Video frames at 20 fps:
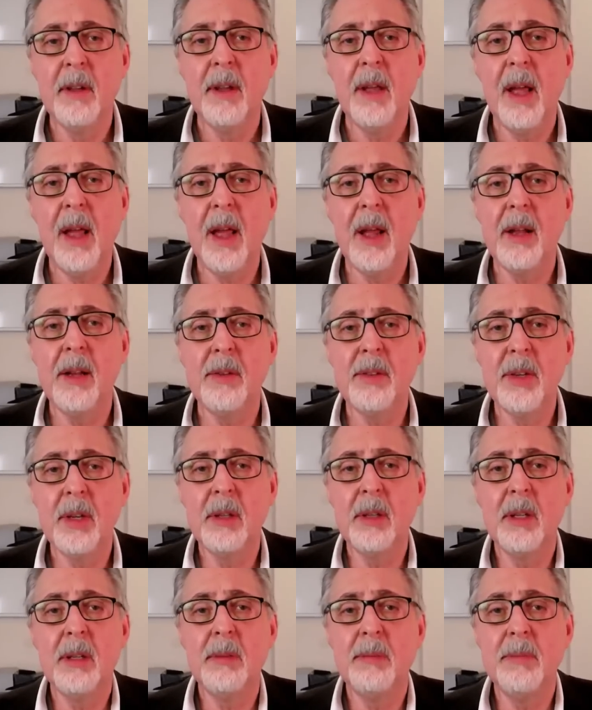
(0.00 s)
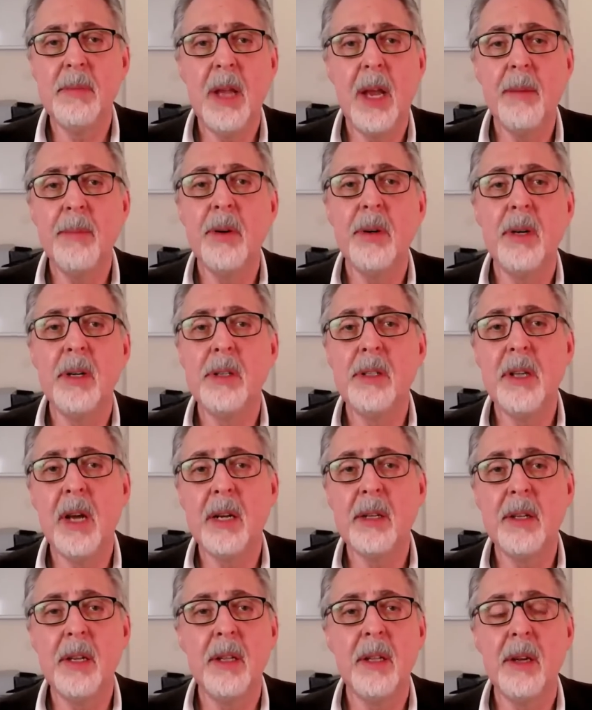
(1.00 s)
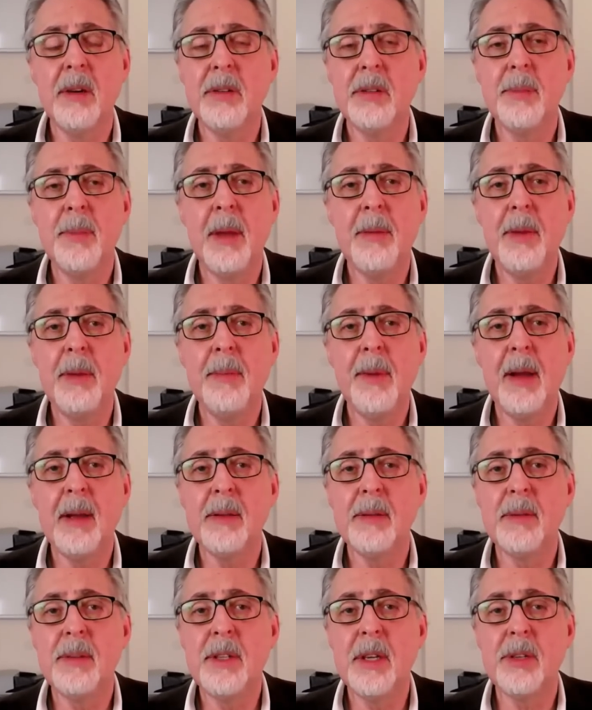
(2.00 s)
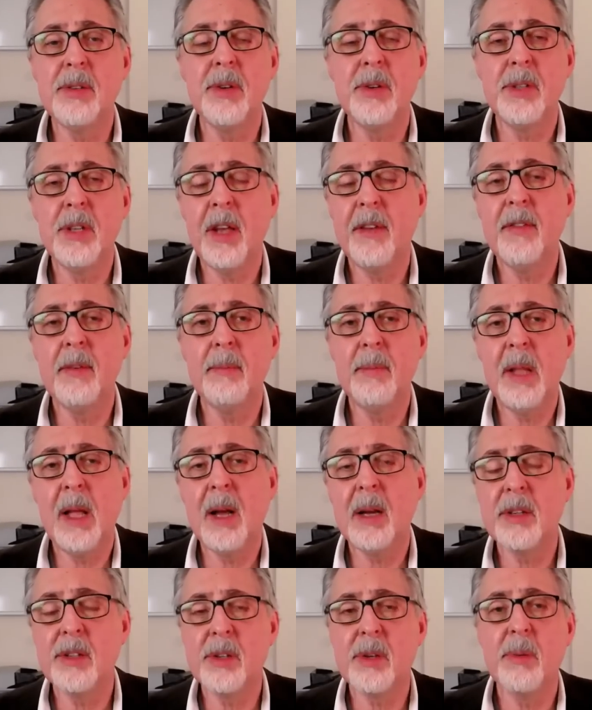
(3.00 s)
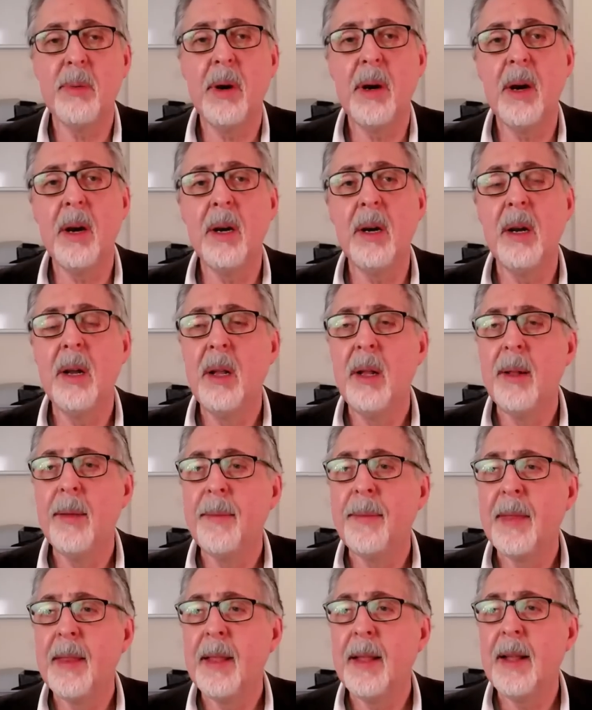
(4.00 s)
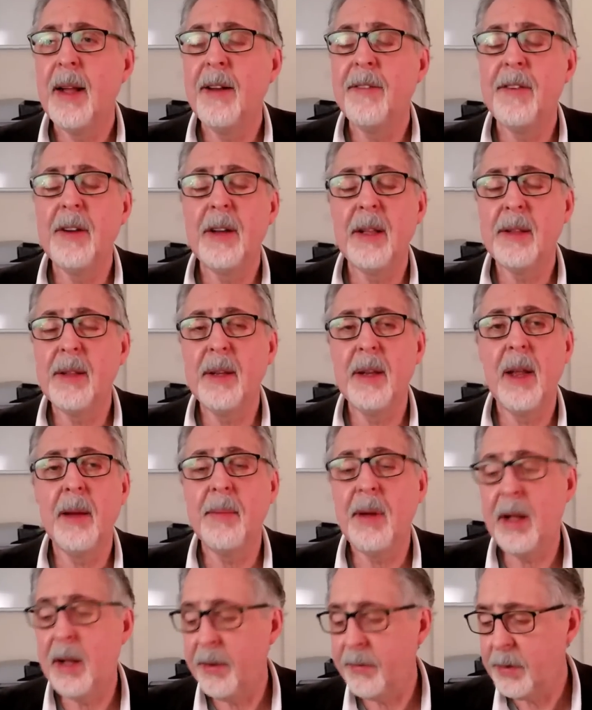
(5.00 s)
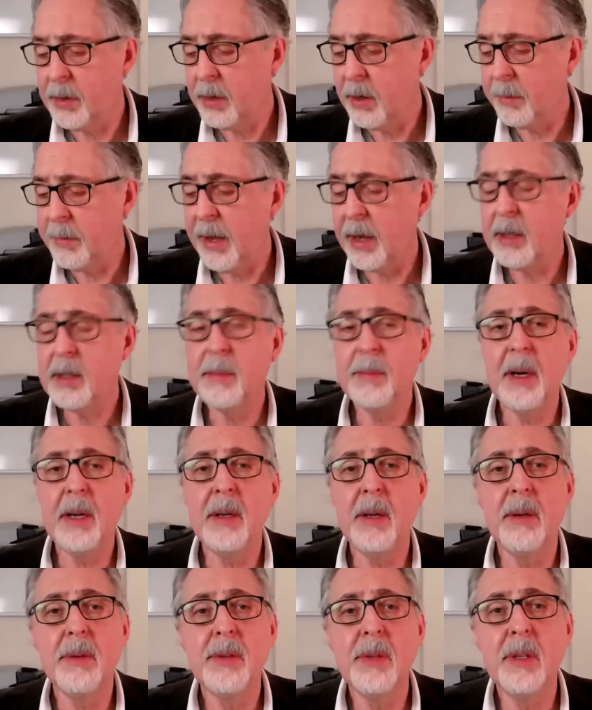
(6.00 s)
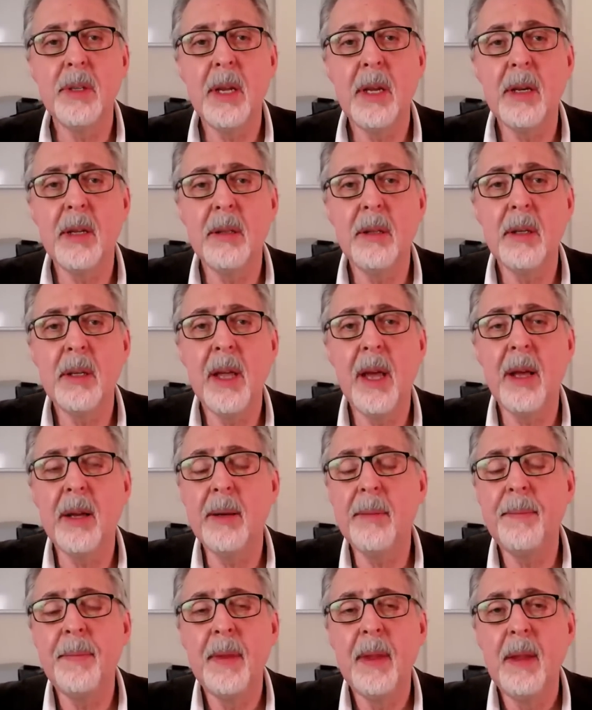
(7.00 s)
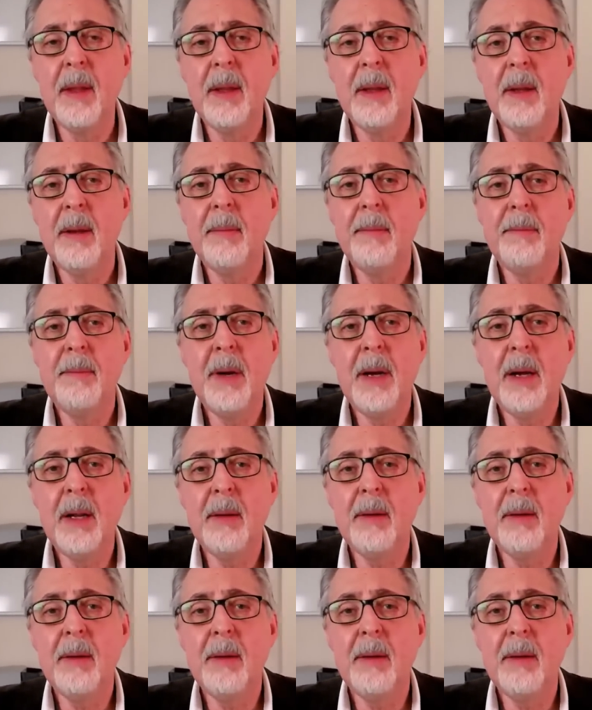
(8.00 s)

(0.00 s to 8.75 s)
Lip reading: and it's a little neighborhood tucked in there. It's maybe about 6 or 7 blocks square. I forget the name. I'll have to go back to my notes and take a look at it. But